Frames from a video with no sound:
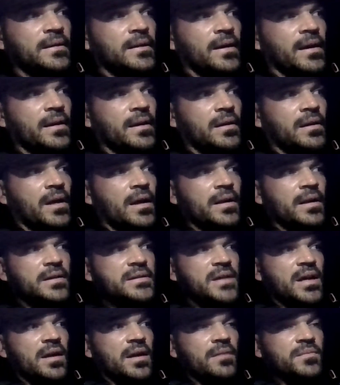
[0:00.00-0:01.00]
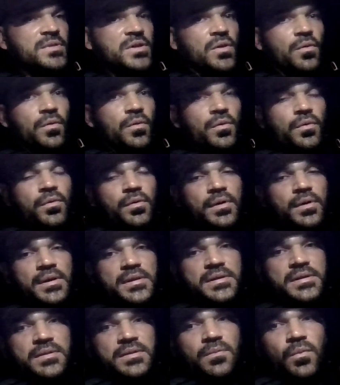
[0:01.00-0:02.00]
And a lot of times Google
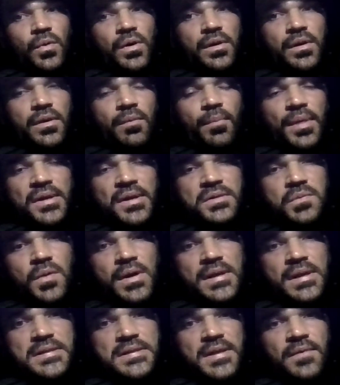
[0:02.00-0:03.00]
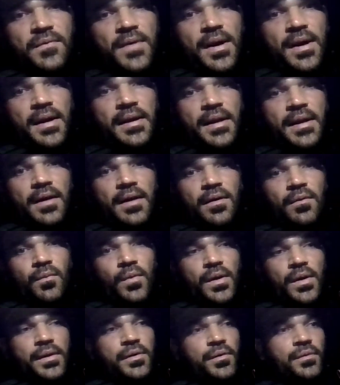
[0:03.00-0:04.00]
is one of the best ways to find out
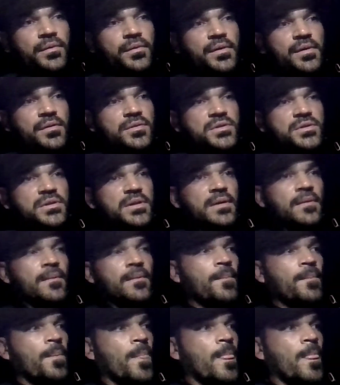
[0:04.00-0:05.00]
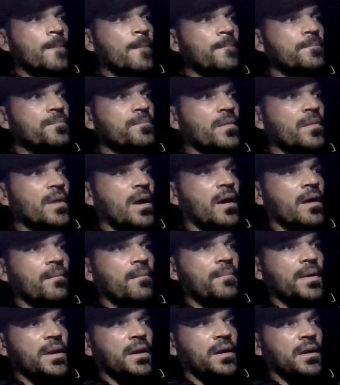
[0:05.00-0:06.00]
whether there's
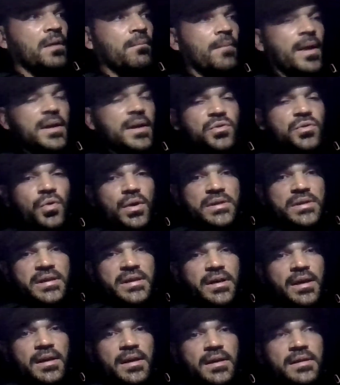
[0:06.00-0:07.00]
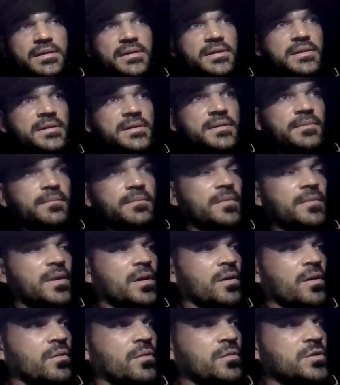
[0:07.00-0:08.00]
been any major incidents,
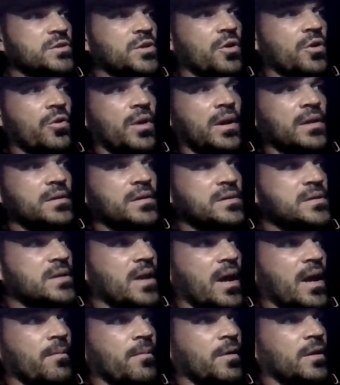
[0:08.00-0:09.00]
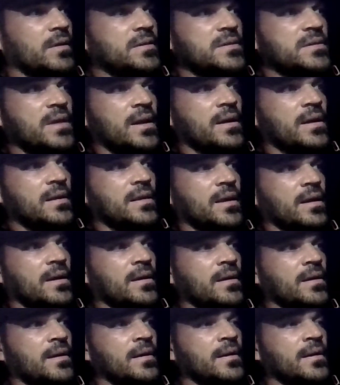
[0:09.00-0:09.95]
shootings, stabbings, anything